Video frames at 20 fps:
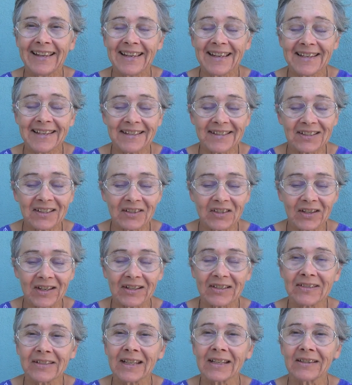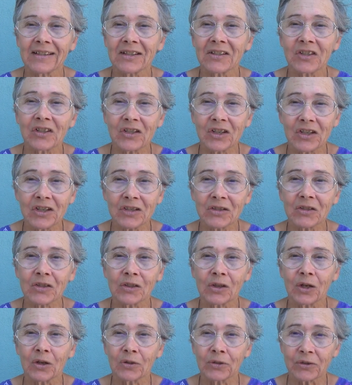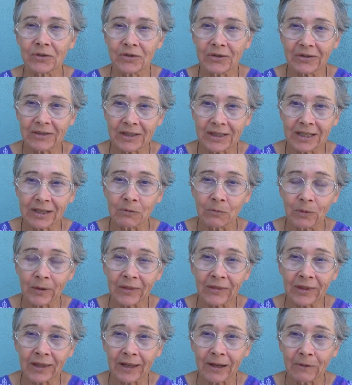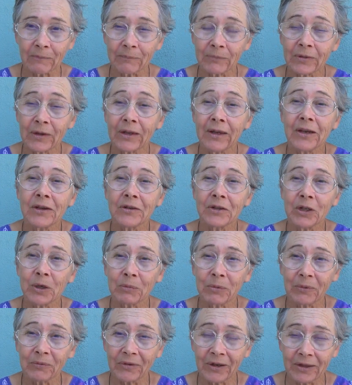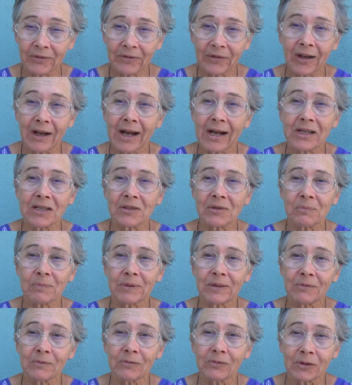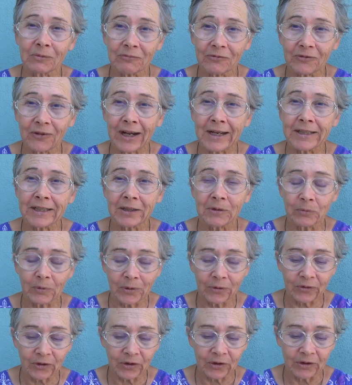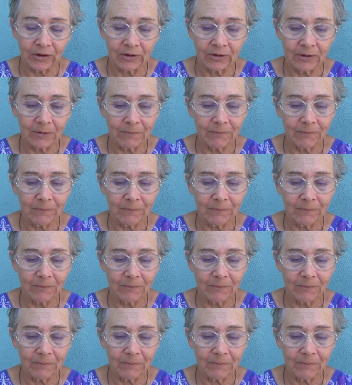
He suggesting that she should go to sea with him to prevent the husband from fighting with her.